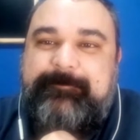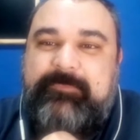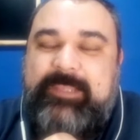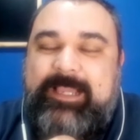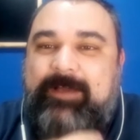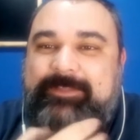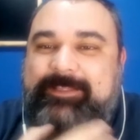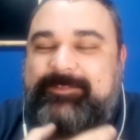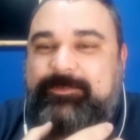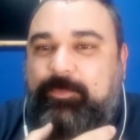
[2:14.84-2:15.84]
how
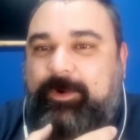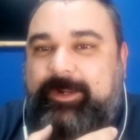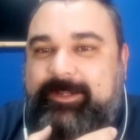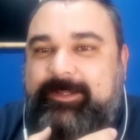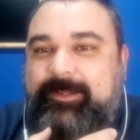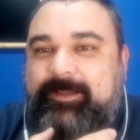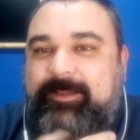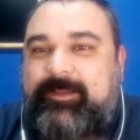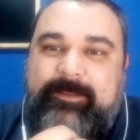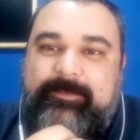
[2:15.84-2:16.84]
does it work?
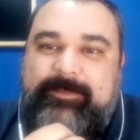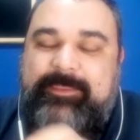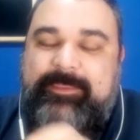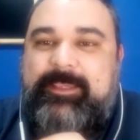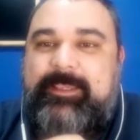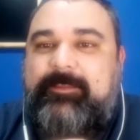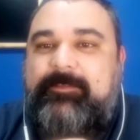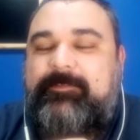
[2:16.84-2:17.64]
The thing is,